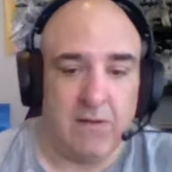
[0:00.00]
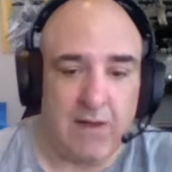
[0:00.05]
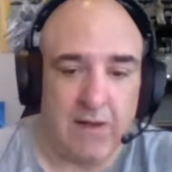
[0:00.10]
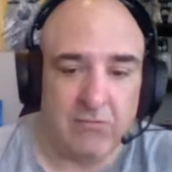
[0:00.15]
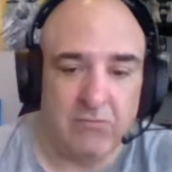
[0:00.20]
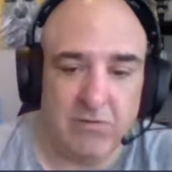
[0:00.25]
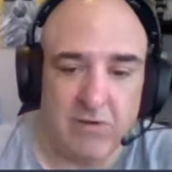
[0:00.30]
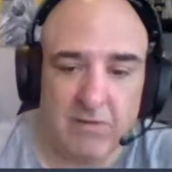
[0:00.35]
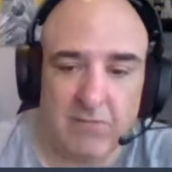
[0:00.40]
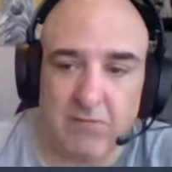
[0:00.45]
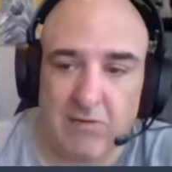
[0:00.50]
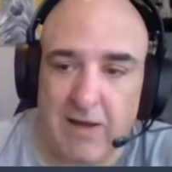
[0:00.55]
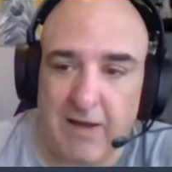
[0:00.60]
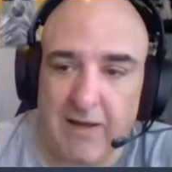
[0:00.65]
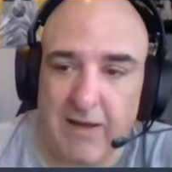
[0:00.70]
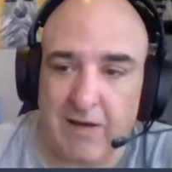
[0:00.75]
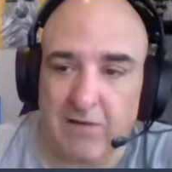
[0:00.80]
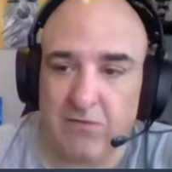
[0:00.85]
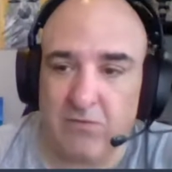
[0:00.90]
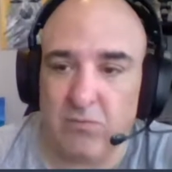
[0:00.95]

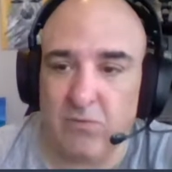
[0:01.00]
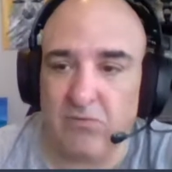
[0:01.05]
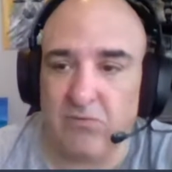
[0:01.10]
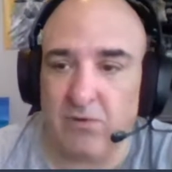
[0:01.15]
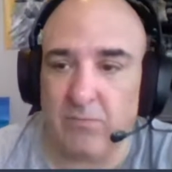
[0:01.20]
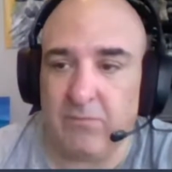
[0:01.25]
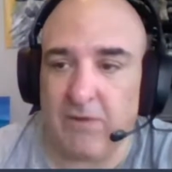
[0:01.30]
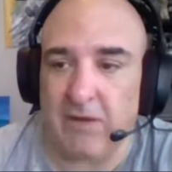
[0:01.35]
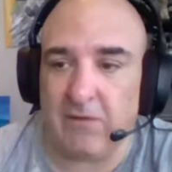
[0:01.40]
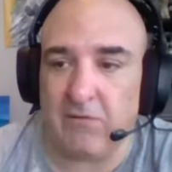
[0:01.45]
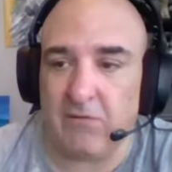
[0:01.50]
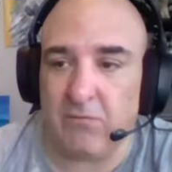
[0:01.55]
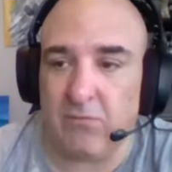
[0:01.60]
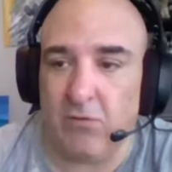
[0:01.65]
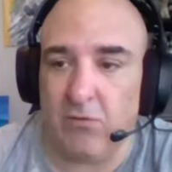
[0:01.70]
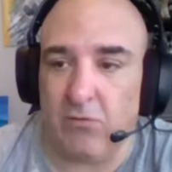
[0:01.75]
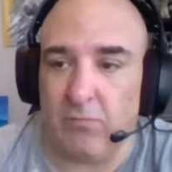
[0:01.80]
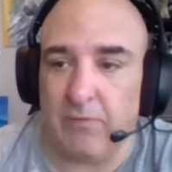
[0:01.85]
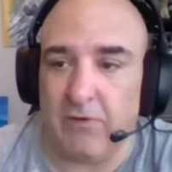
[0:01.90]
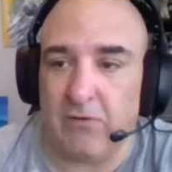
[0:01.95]
I got to switch up that
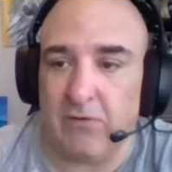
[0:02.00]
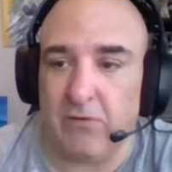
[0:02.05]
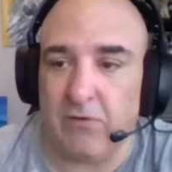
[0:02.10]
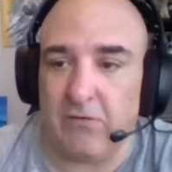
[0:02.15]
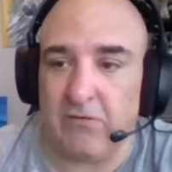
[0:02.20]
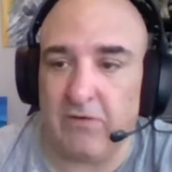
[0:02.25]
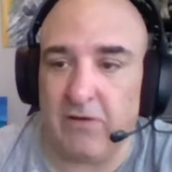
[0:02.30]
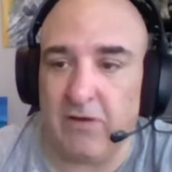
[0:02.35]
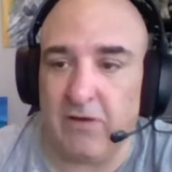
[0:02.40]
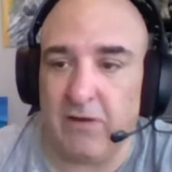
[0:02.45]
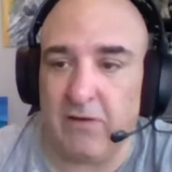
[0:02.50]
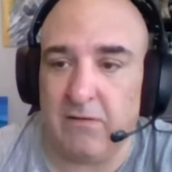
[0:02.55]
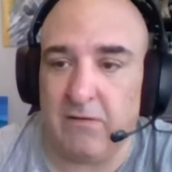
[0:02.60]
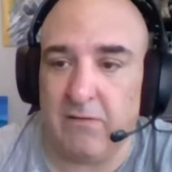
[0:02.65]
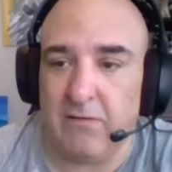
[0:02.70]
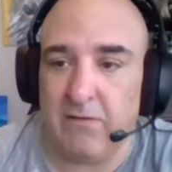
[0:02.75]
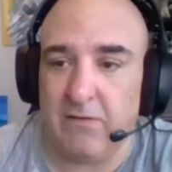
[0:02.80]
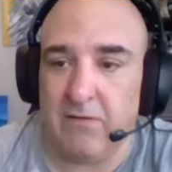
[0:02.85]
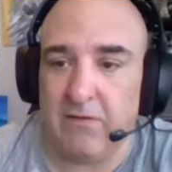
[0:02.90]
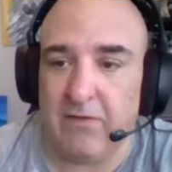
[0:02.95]
scroll because
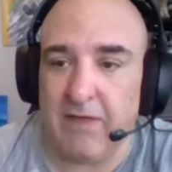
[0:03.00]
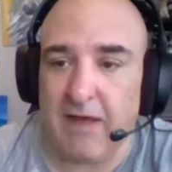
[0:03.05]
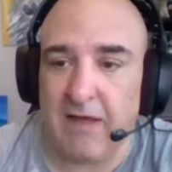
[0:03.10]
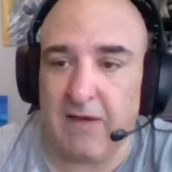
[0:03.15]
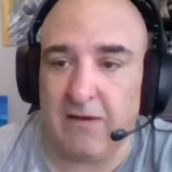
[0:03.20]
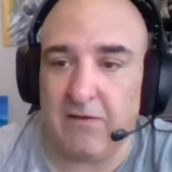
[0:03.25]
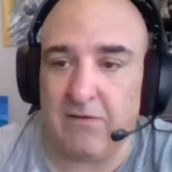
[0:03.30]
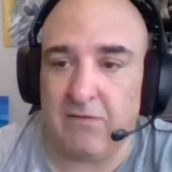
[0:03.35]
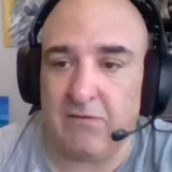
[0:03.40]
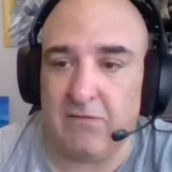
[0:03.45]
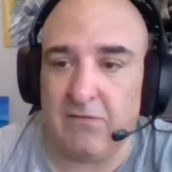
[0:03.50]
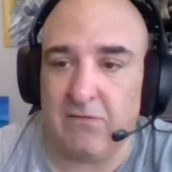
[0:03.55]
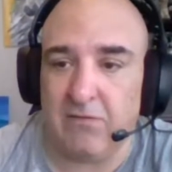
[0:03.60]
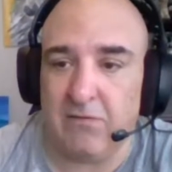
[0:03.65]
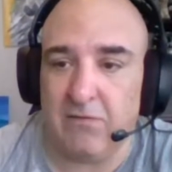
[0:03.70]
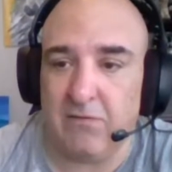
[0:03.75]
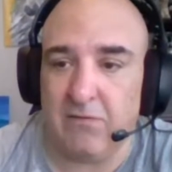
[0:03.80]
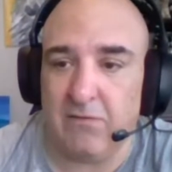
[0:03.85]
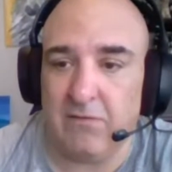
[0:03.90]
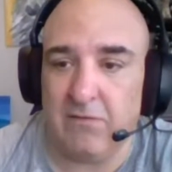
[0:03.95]
that is